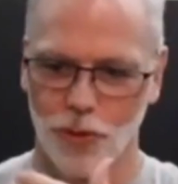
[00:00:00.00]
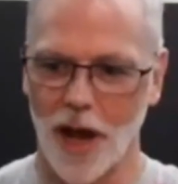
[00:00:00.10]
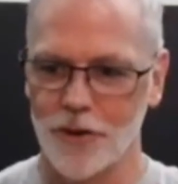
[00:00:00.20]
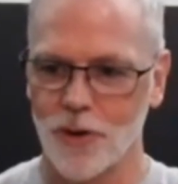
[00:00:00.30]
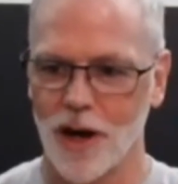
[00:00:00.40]
I
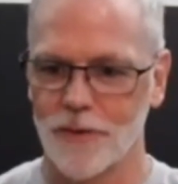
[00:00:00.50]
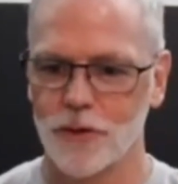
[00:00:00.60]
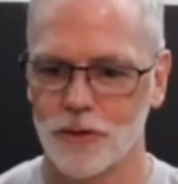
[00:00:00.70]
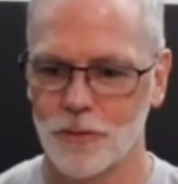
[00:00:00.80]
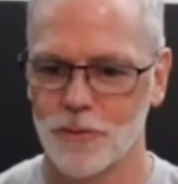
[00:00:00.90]
do have a
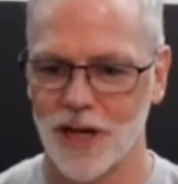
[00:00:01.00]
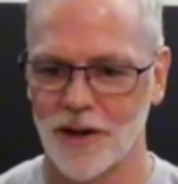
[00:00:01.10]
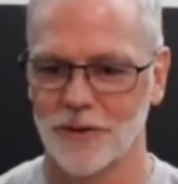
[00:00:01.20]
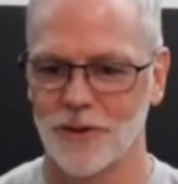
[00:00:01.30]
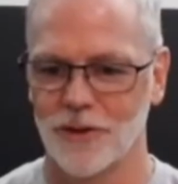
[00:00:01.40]
YouTube
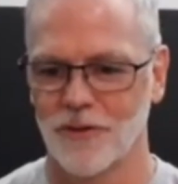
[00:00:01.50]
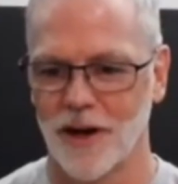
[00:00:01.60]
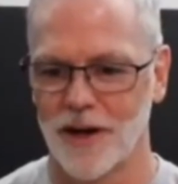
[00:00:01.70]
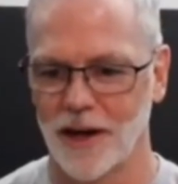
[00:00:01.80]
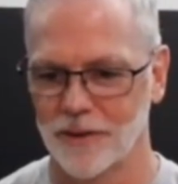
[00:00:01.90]
channel, and you can find